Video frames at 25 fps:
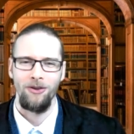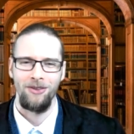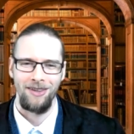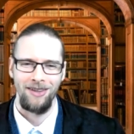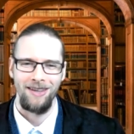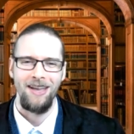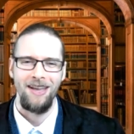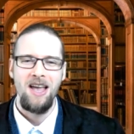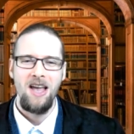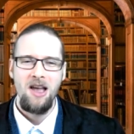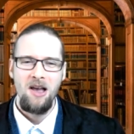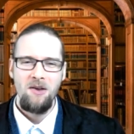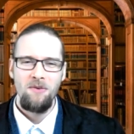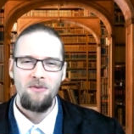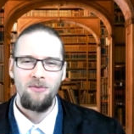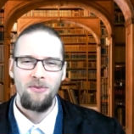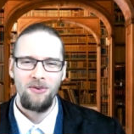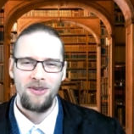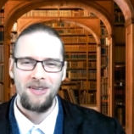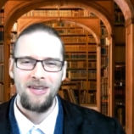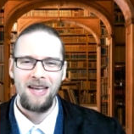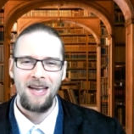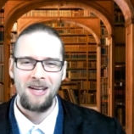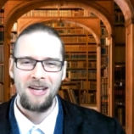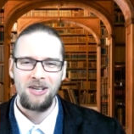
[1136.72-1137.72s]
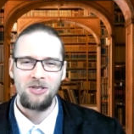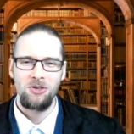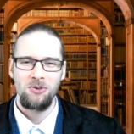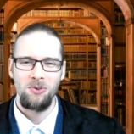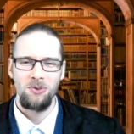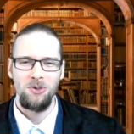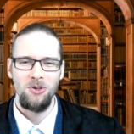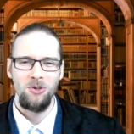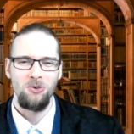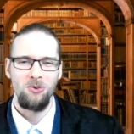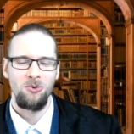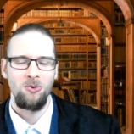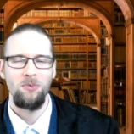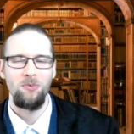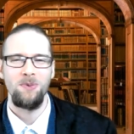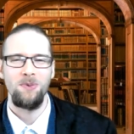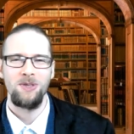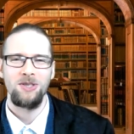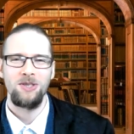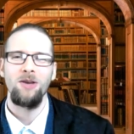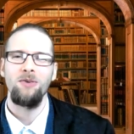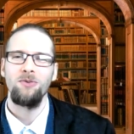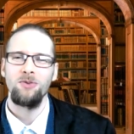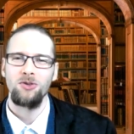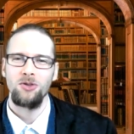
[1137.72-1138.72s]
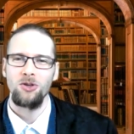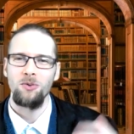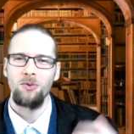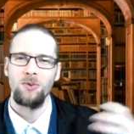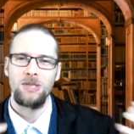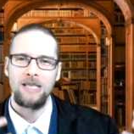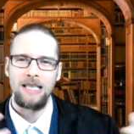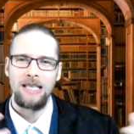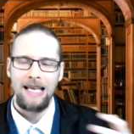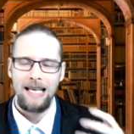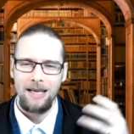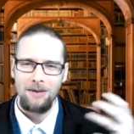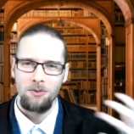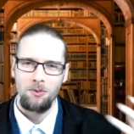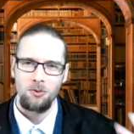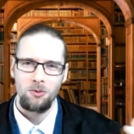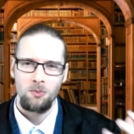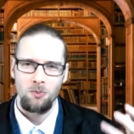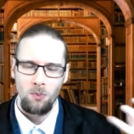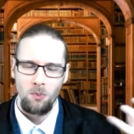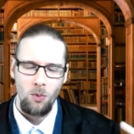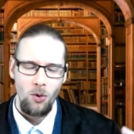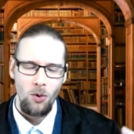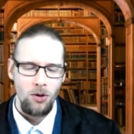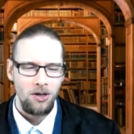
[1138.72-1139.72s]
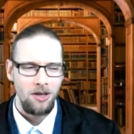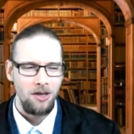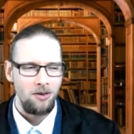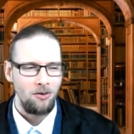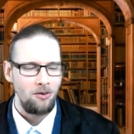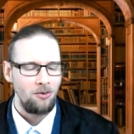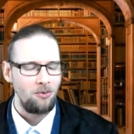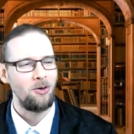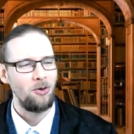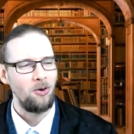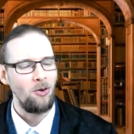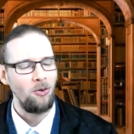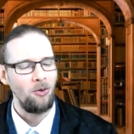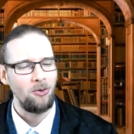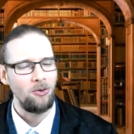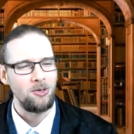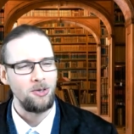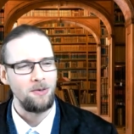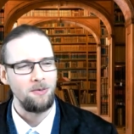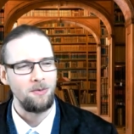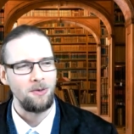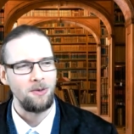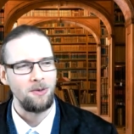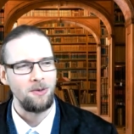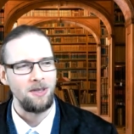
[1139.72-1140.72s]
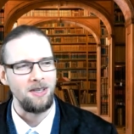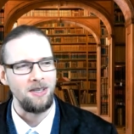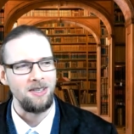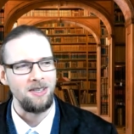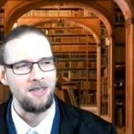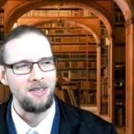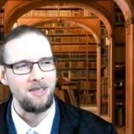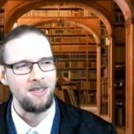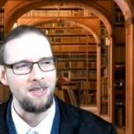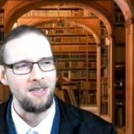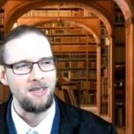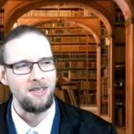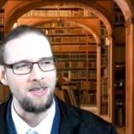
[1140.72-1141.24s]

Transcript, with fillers: for the for the actual youth group itself. So it was like it was working in all those different things.